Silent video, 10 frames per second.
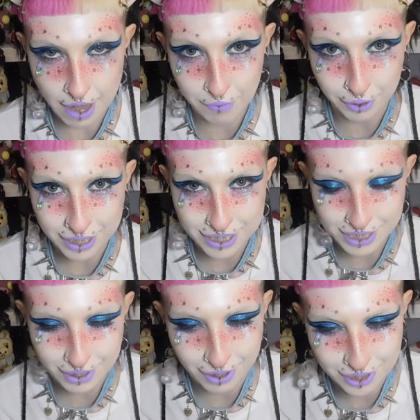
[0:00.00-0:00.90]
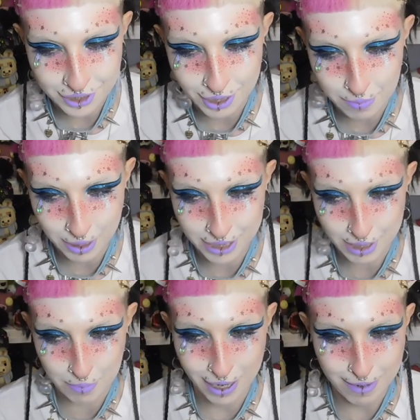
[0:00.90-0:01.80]
heavily discouraged it because
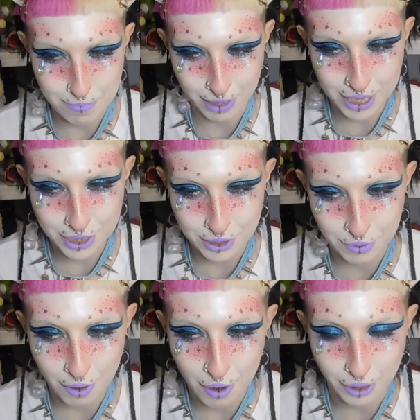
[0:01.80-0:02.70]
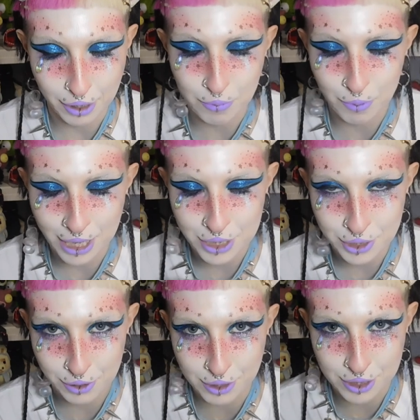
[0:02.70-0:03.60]
I'm like, please do not like
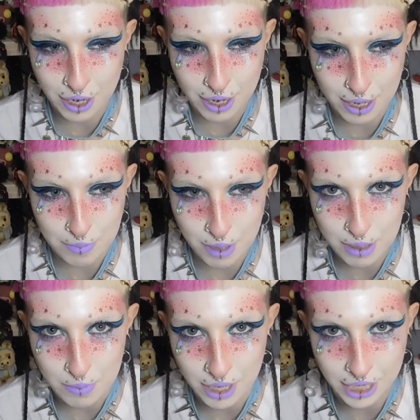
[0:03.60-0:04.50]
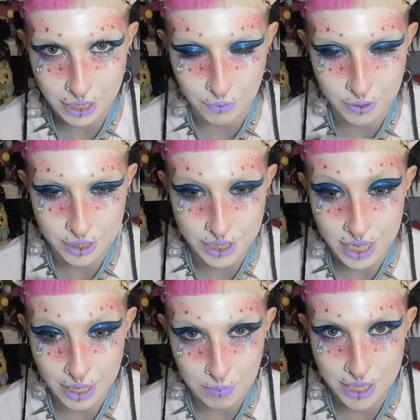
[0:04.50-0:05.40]
waste your time and money on
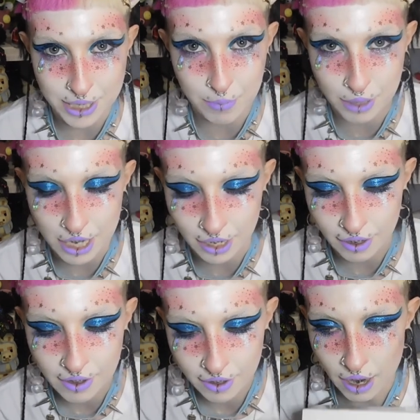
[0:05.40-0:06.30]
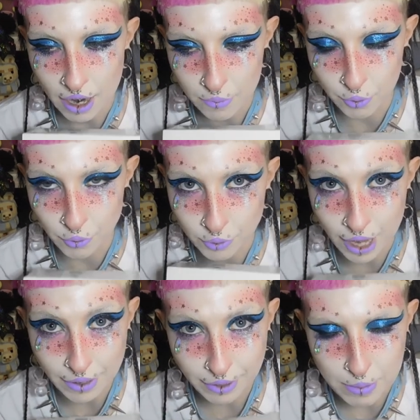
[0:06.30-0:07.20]
sending me something. I will
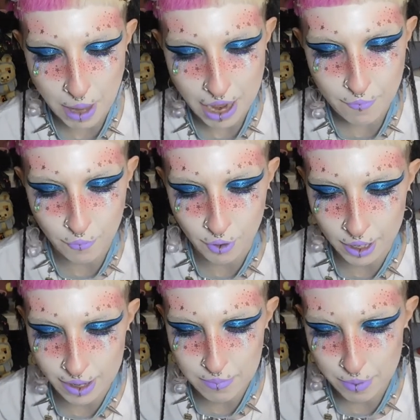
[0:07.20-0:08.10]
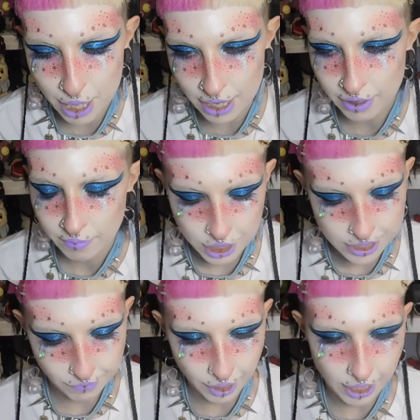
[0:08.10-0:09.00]
gladly pay for it, but
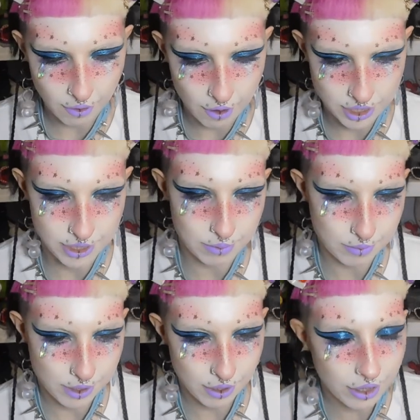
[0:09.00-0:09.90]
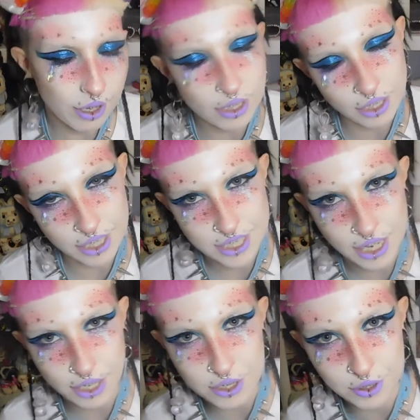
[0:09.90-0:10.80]
she's freaking awesome. So I thought the least
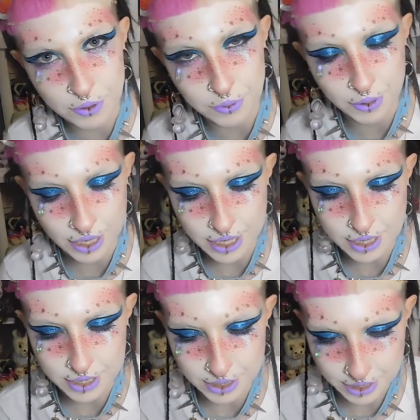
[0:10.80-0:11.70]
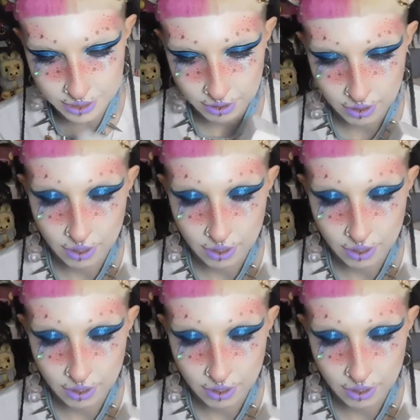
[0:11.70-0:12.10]
I could do is